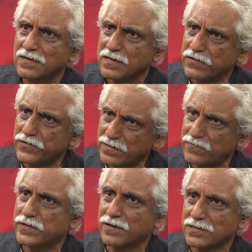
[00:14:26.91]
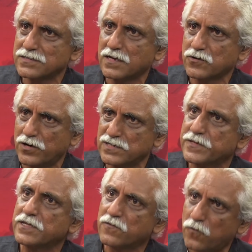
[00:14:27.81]
even with Rajasthan Royals,
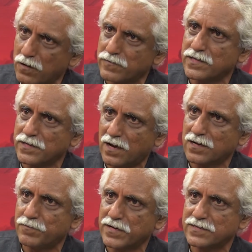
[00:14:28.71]
been involved with the younger players